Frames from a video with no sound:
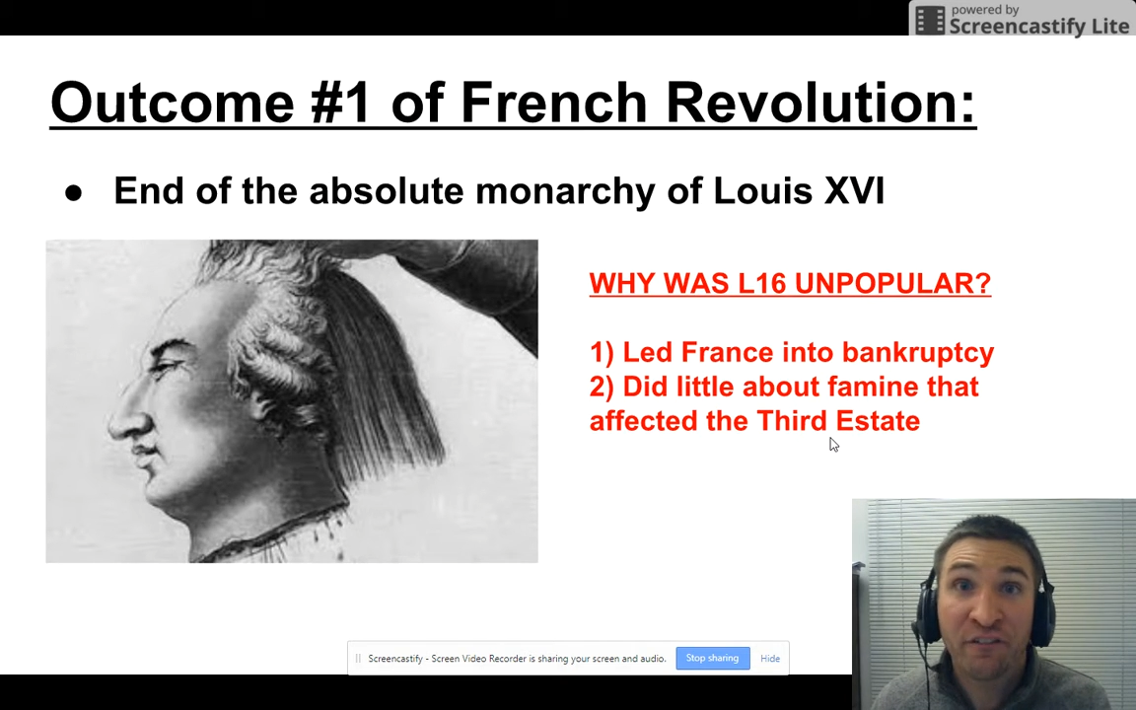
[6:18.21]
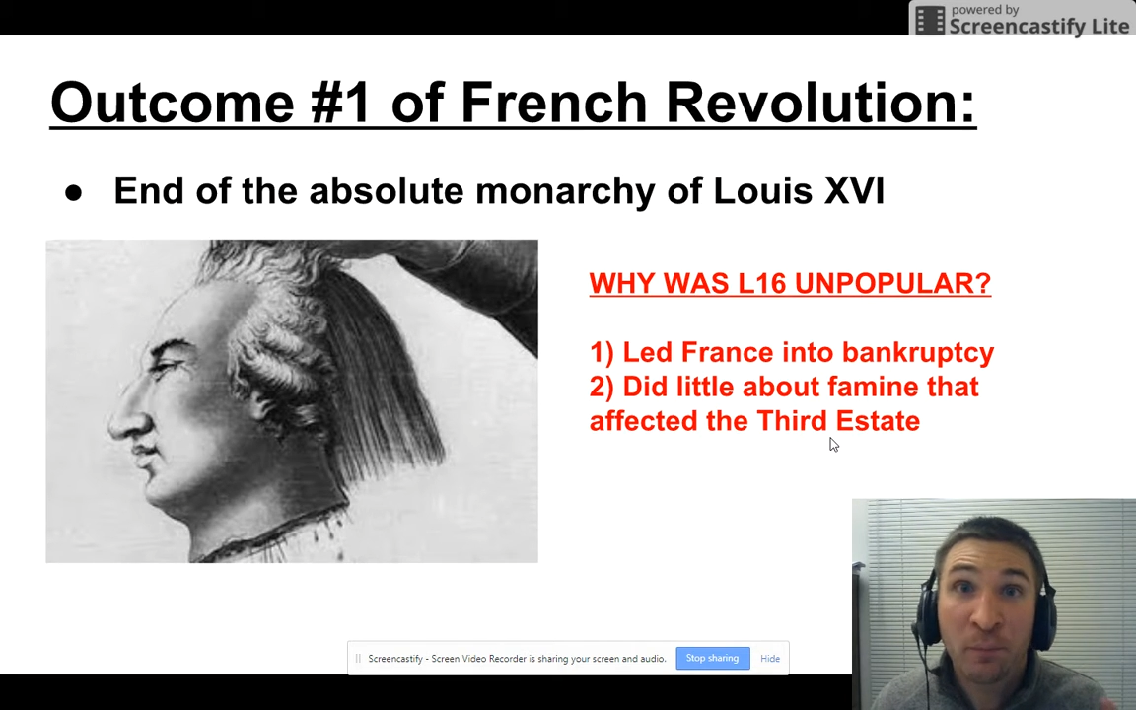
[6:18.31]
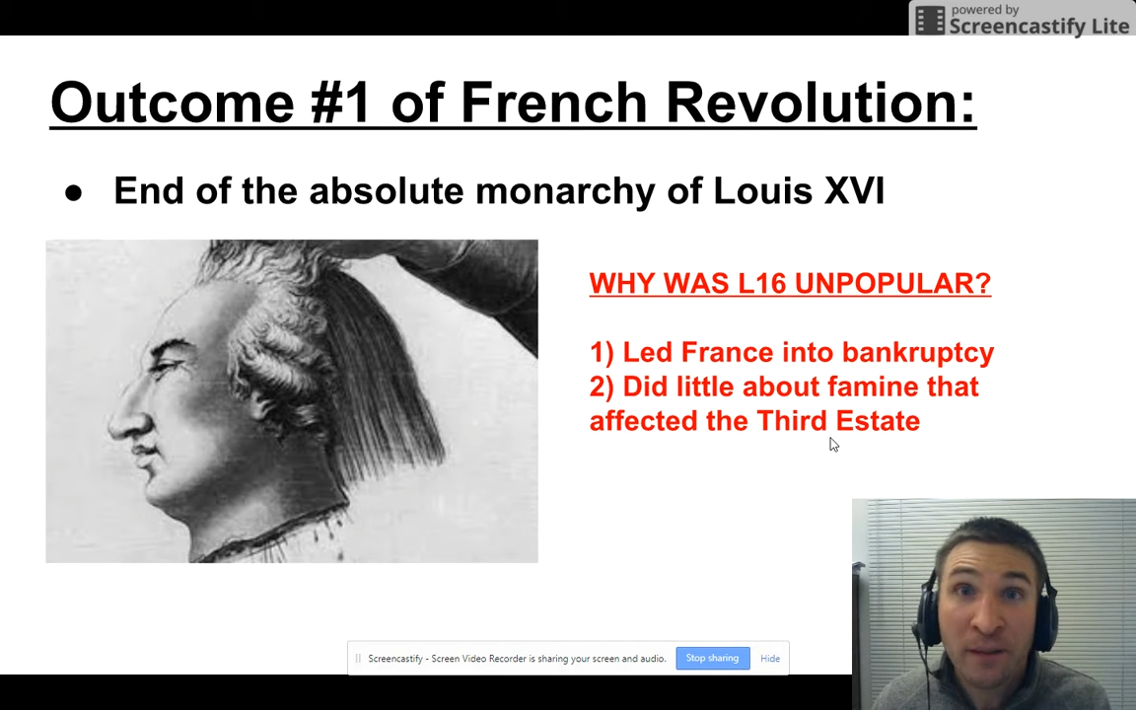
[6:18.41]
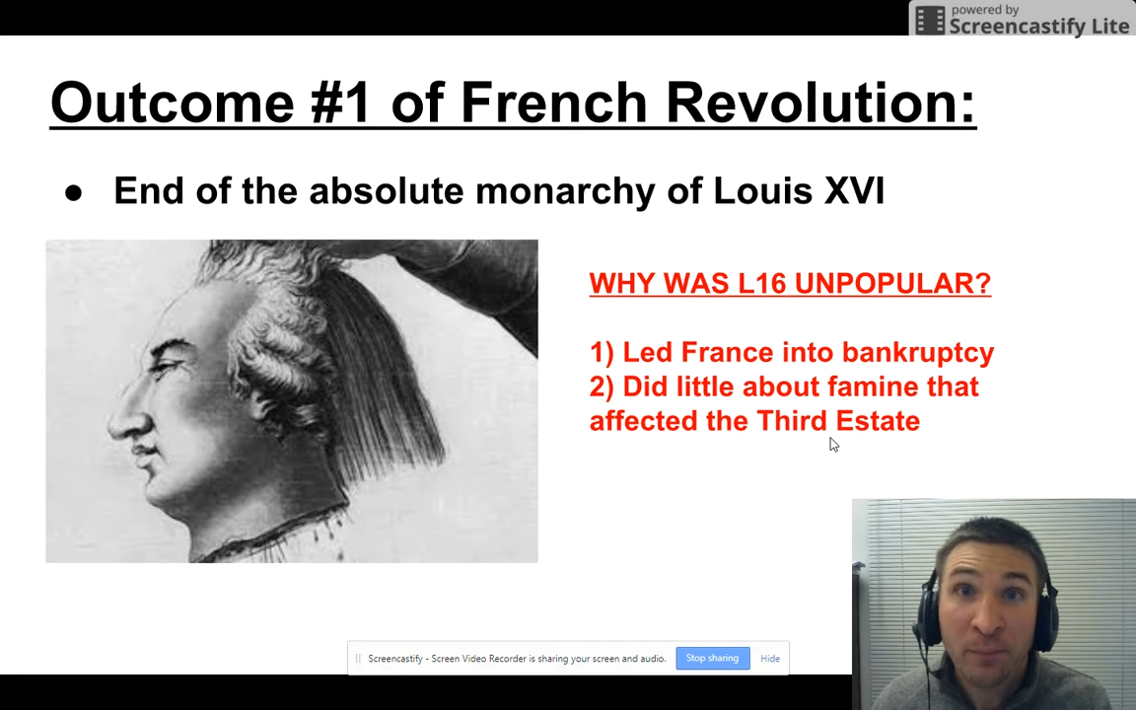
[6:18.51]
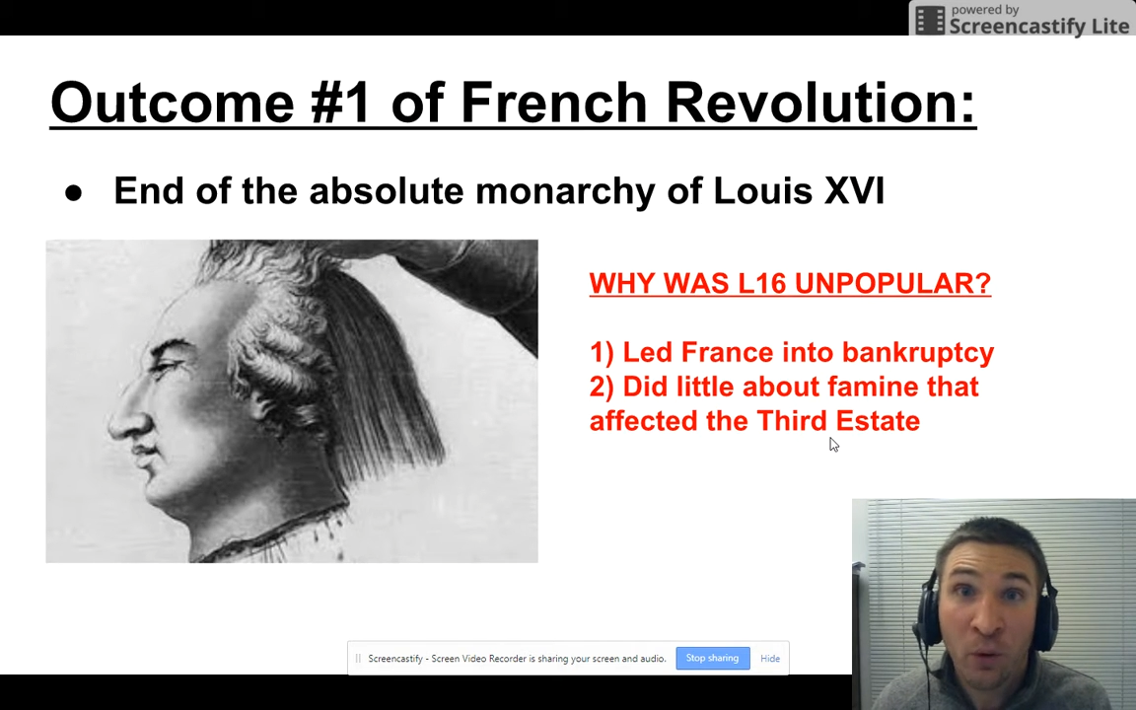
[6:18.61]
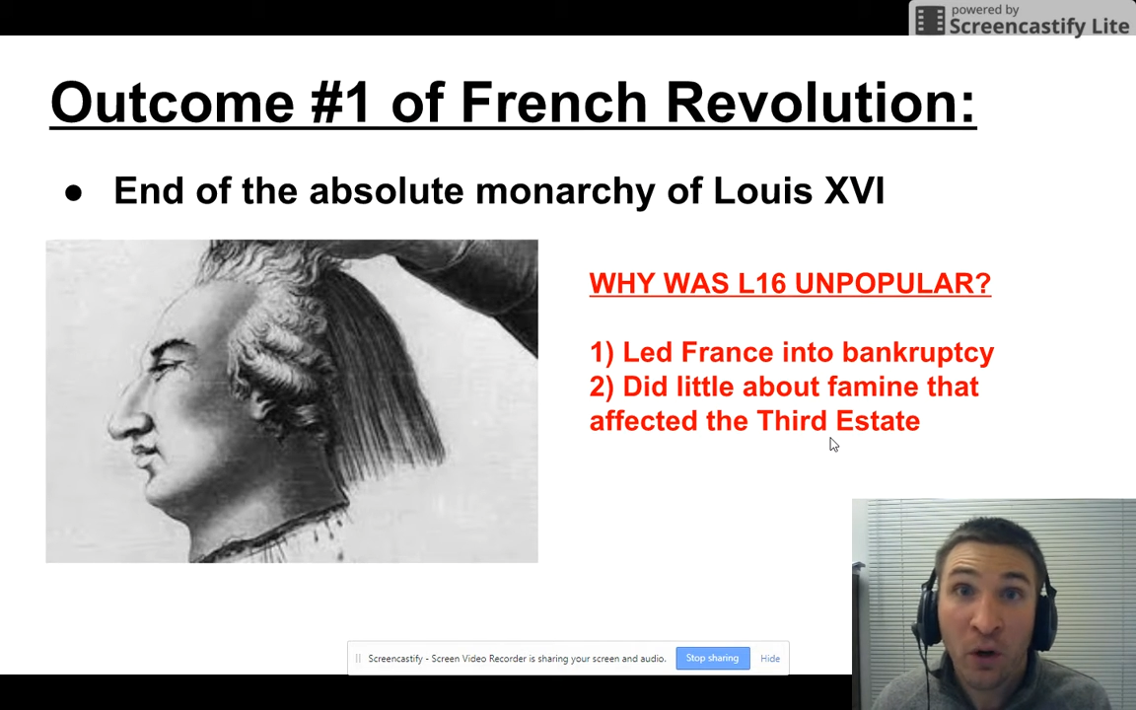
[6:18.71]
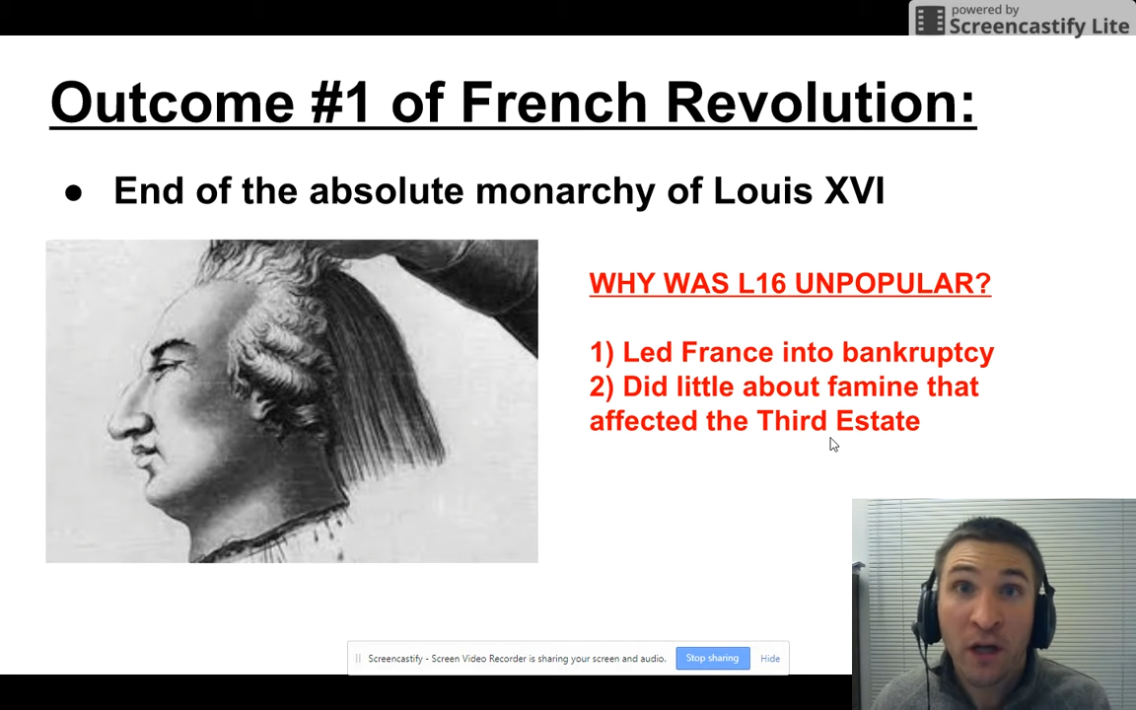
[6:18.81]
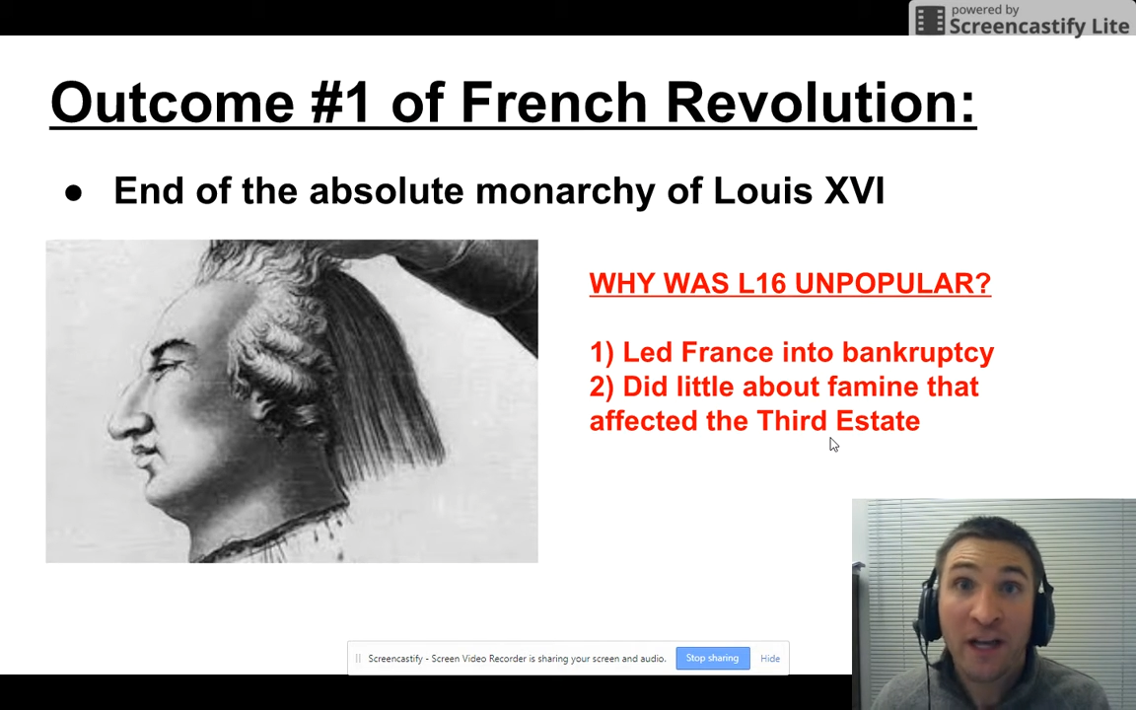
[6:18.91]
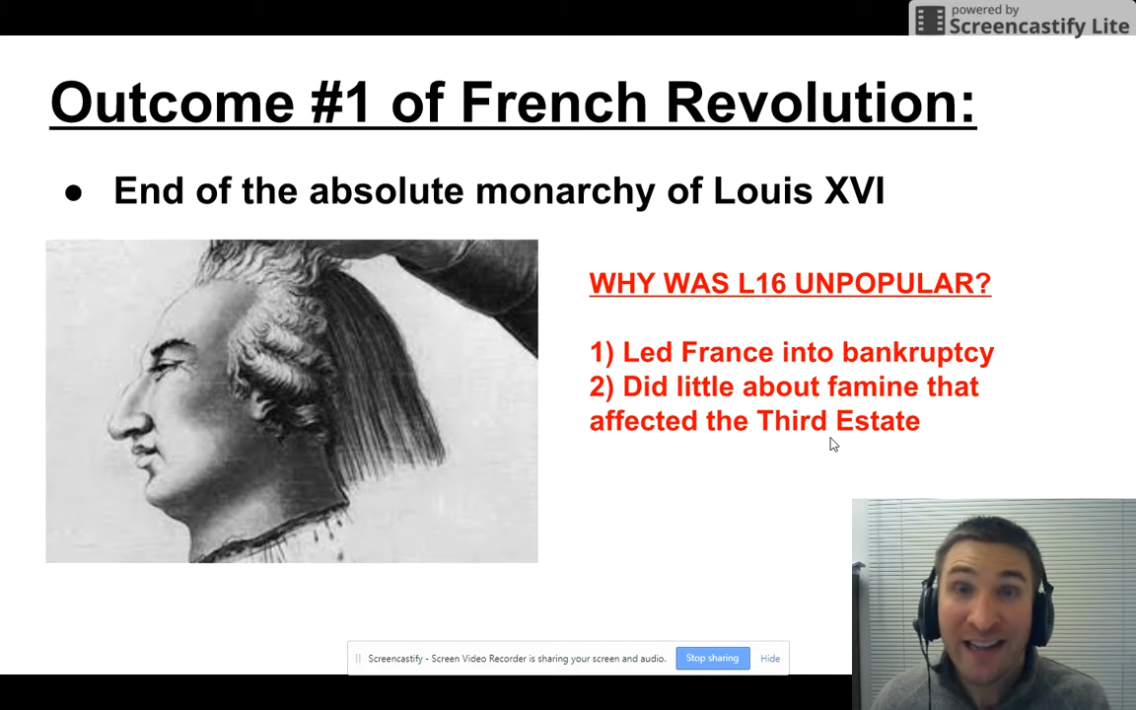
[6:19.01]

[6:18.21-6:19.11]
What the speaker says: of the people.